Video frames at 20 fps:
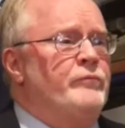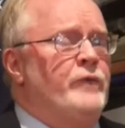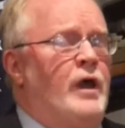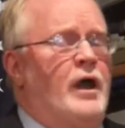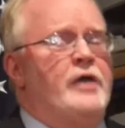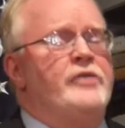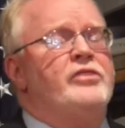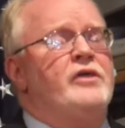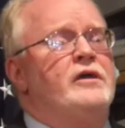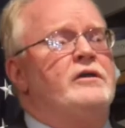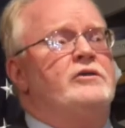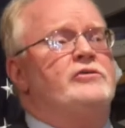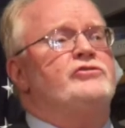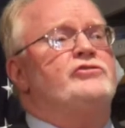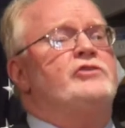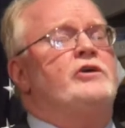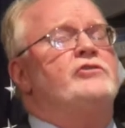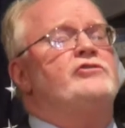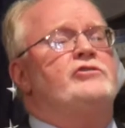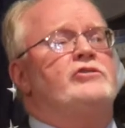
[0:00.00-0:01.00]
I think it's
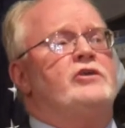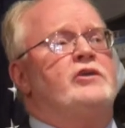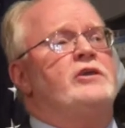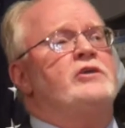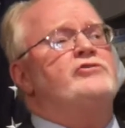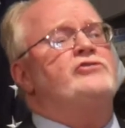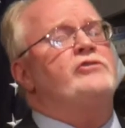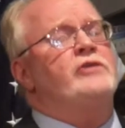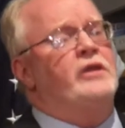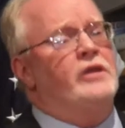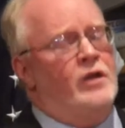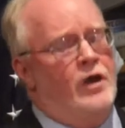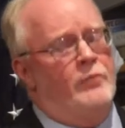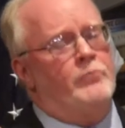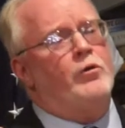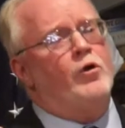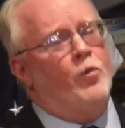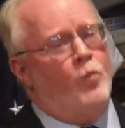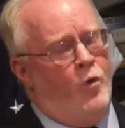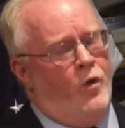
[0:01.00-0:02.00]
since it is the
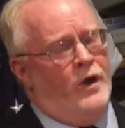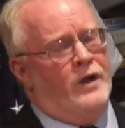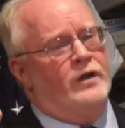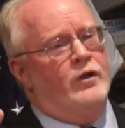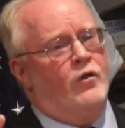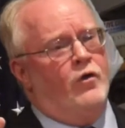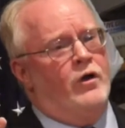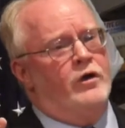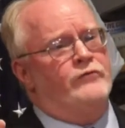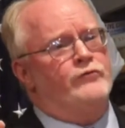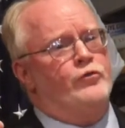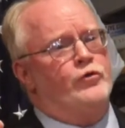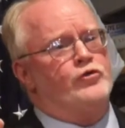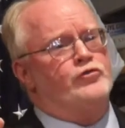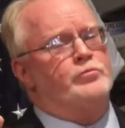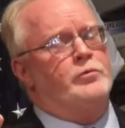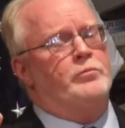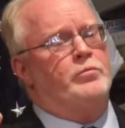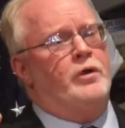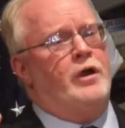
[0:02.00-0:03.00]
number one law
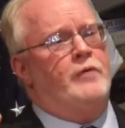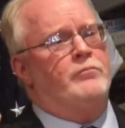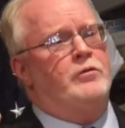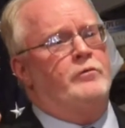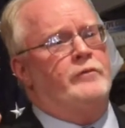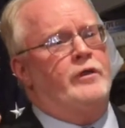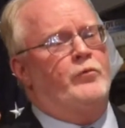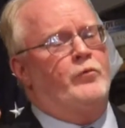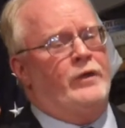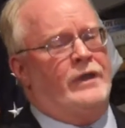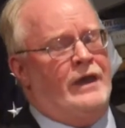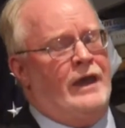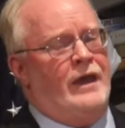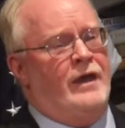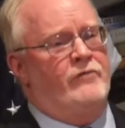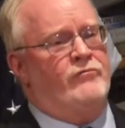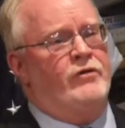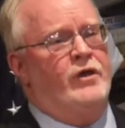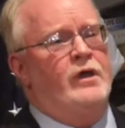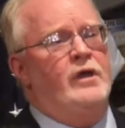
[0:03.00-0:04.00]
enforcement problem that we
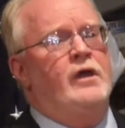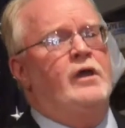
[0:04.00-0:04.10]
have,